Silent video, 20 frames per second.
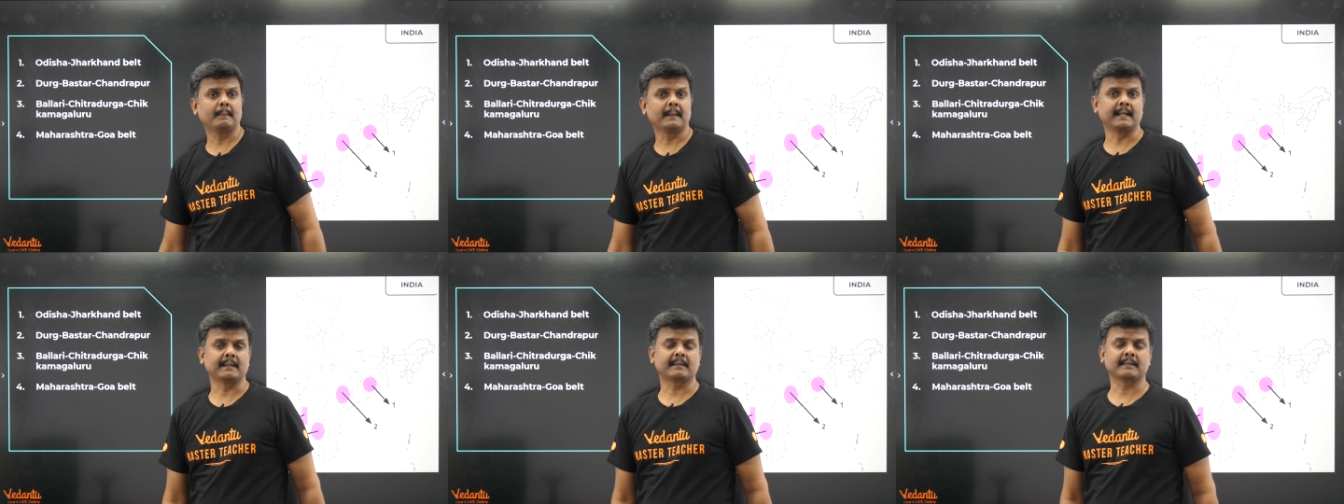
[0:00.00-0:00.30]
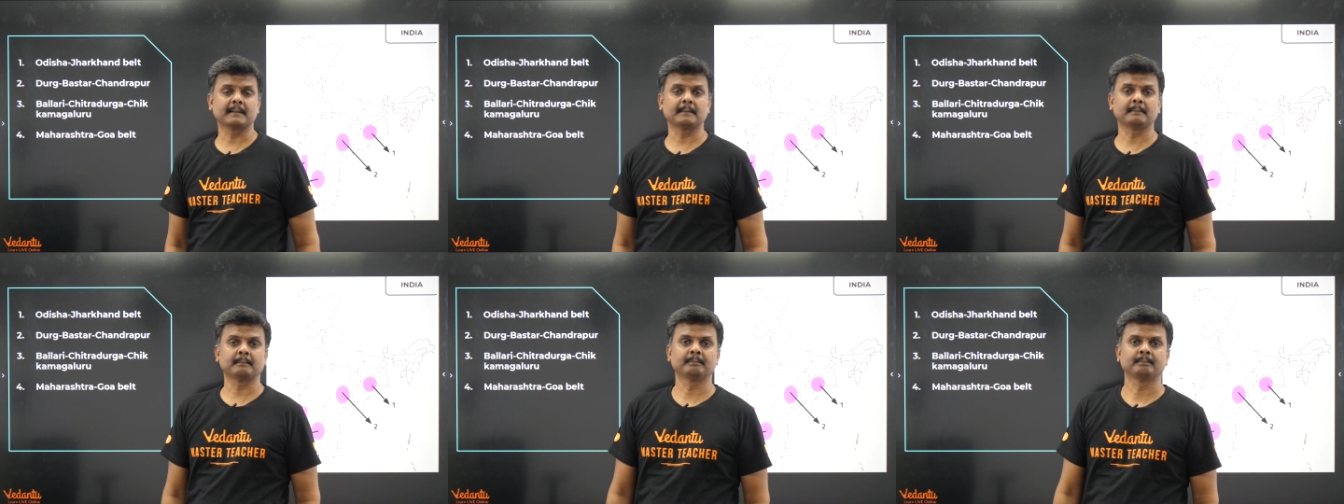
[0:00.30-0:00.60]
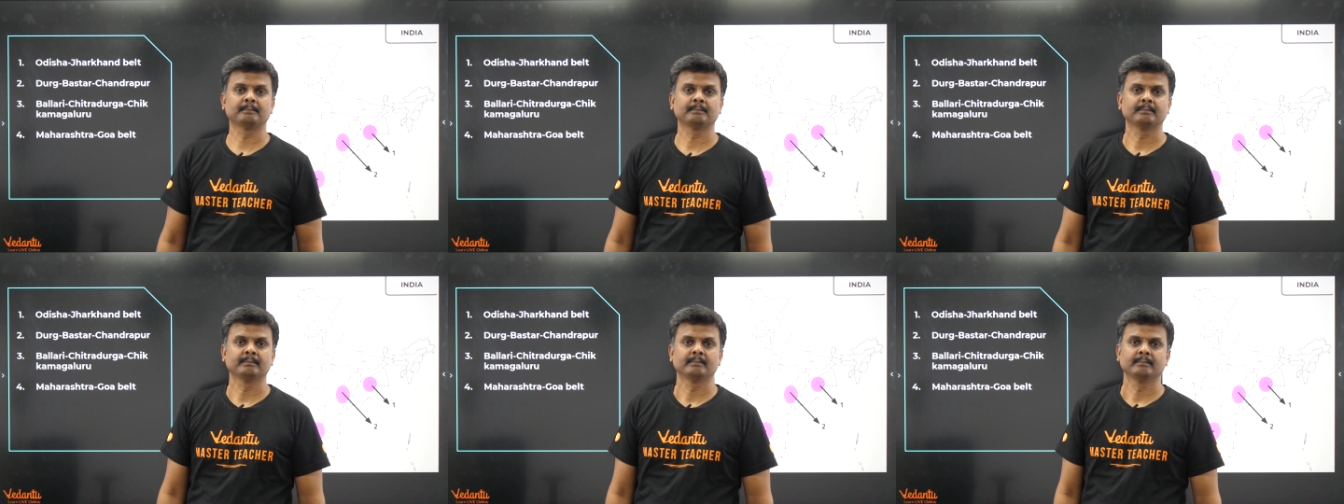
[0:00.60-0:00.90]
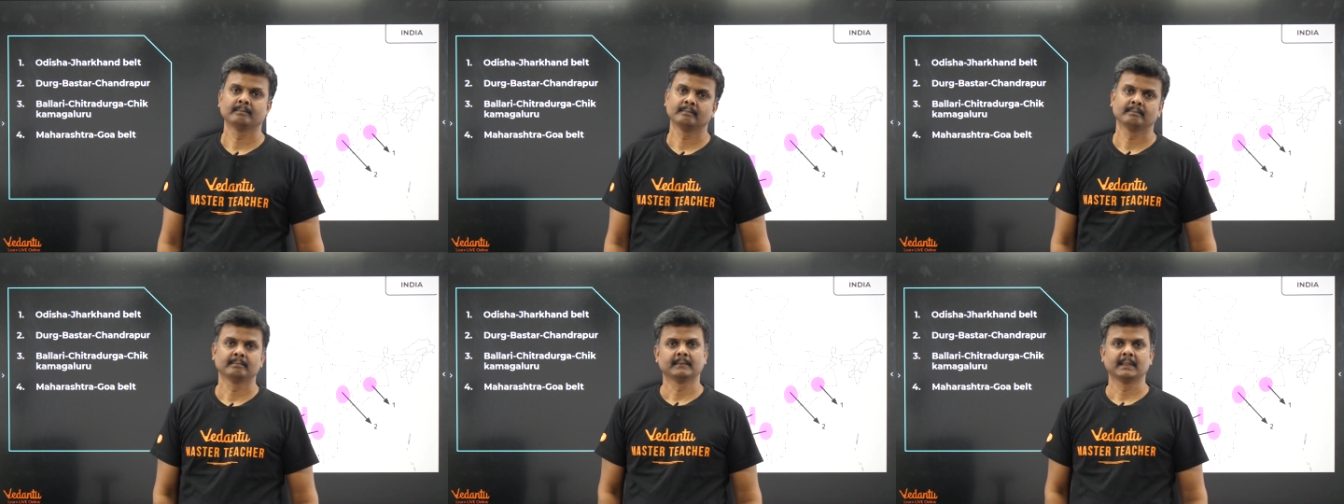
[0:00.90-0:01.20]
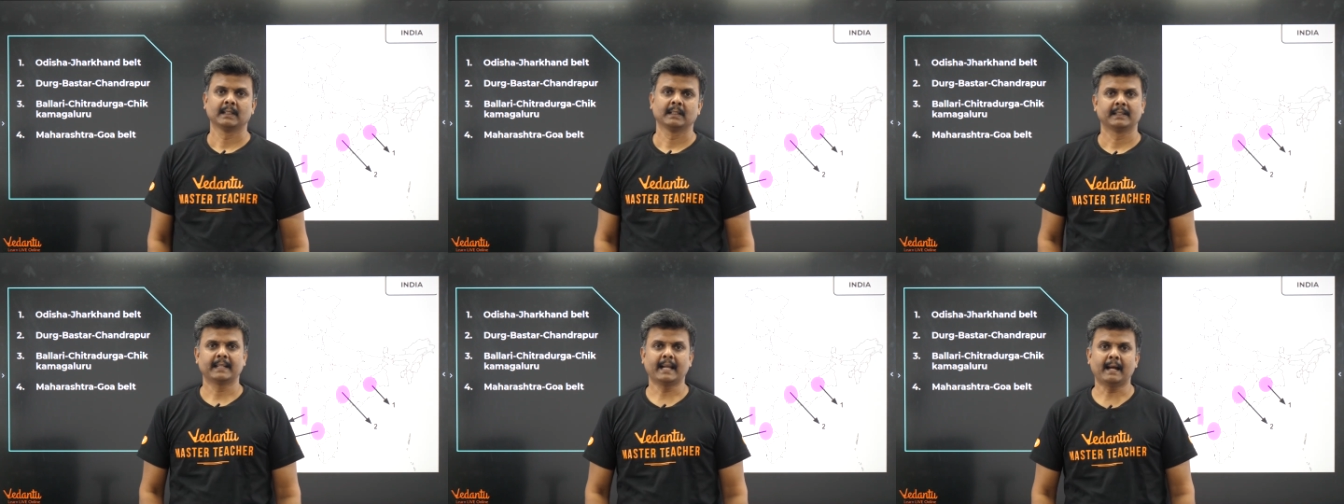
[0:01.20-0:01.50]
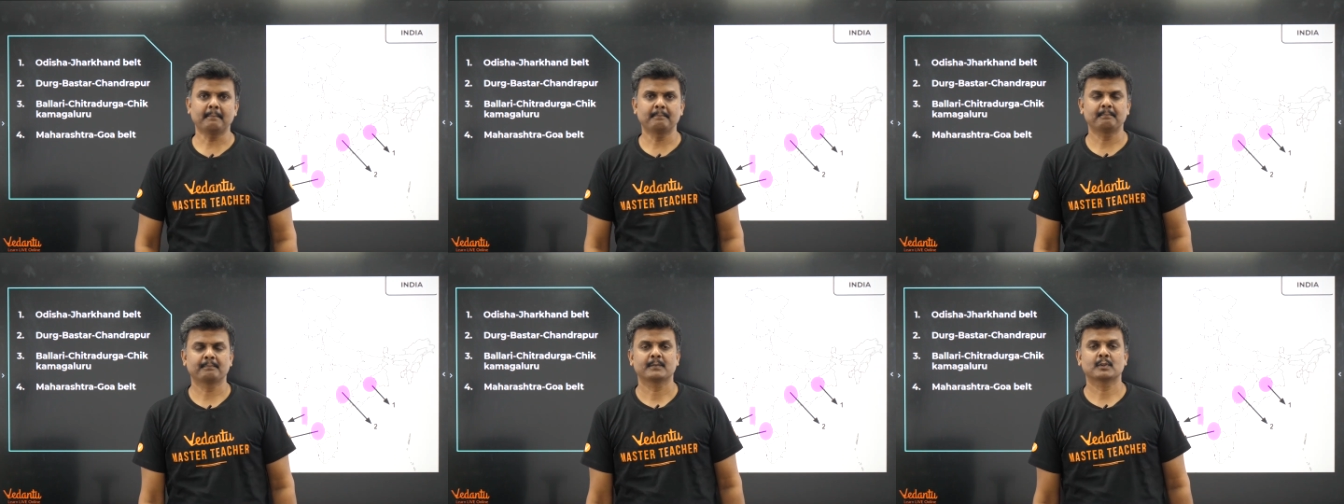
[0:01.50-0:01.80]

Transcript: belt. Yeah.